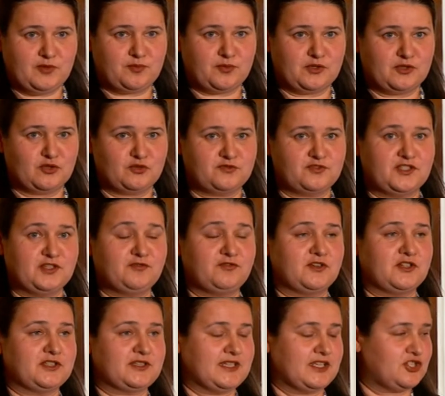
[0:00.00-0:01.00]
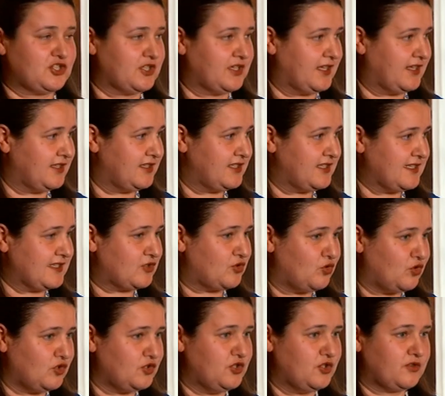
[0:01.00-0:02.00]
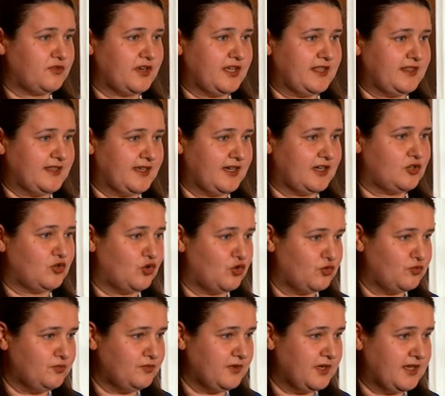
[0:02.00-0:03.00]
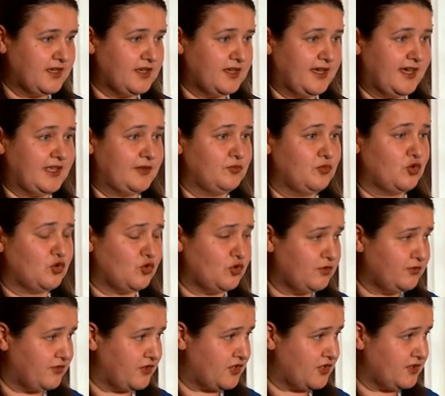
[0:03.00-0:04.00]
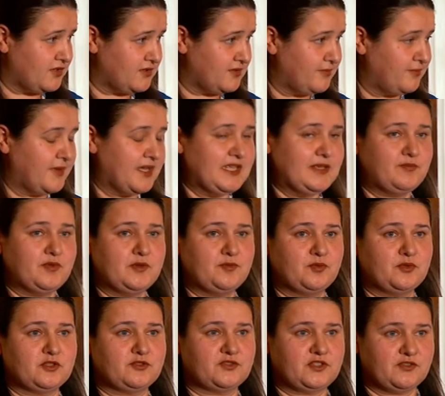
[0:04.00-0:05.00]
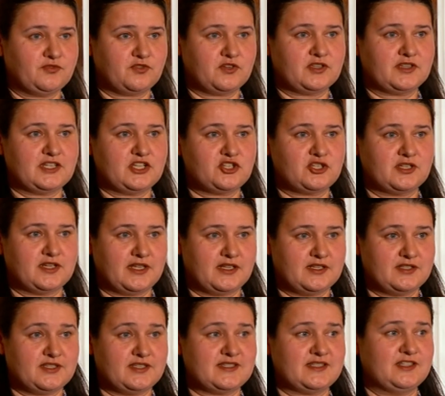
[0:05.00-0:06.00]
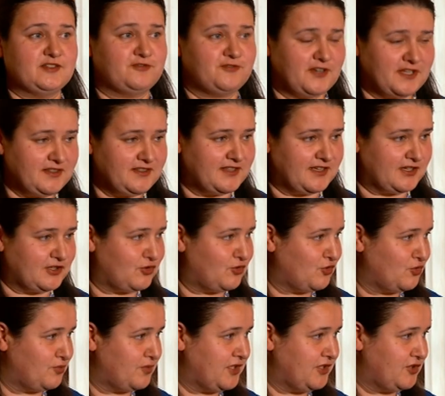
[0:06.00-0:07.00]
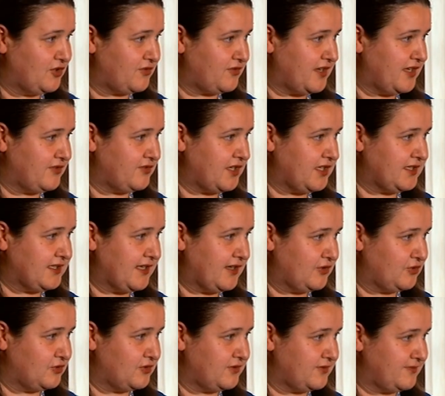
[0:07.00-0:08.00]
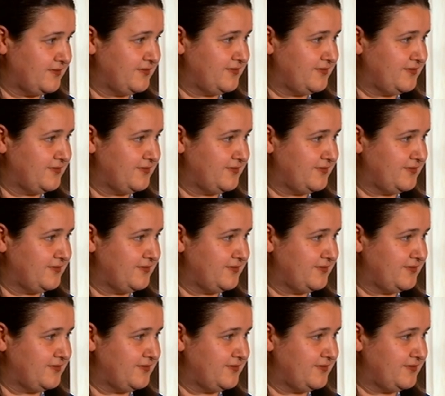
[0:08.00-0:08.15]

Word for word: people of different nationalities call Ukraine their home, and moreover, many people of different nationalities defend their home in Ukraine right now.